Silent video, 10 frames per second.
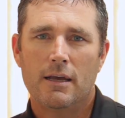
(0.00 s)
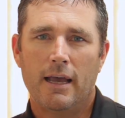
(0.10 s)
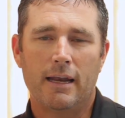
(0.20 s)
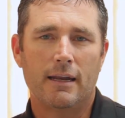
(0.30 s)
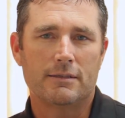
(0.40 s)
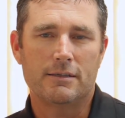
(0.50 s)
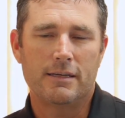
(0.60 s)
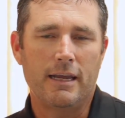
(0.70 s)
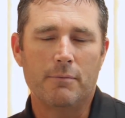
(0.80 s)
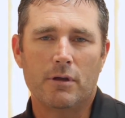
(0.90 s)
And as a
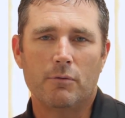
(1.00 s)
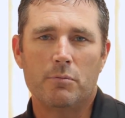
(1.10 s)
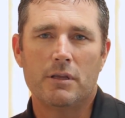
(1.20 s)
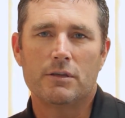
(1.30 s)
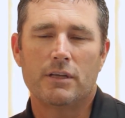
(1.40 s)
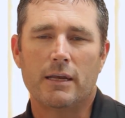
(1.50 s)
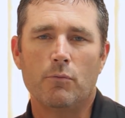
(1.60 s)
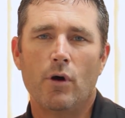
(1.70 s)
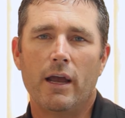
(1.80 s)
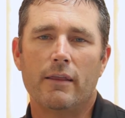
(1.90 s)
team, it would be the
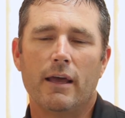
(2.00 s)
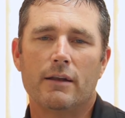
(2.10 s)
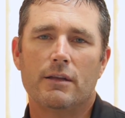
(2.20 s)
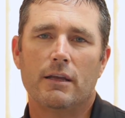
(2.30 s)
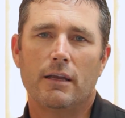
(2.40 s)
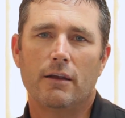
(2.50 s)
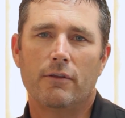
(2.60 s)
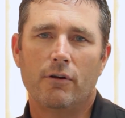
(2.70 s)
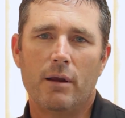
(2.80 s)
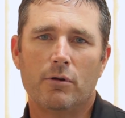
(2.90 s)
same way, that
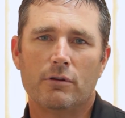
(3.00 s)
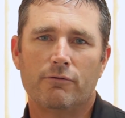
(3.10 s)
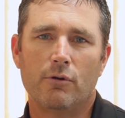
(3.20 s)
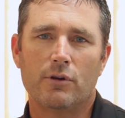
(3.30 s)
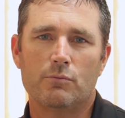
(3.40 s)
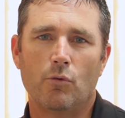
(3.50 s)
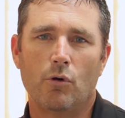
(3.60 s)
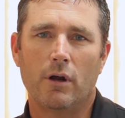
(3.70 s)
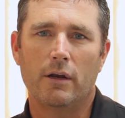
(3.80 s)
they're able to focus more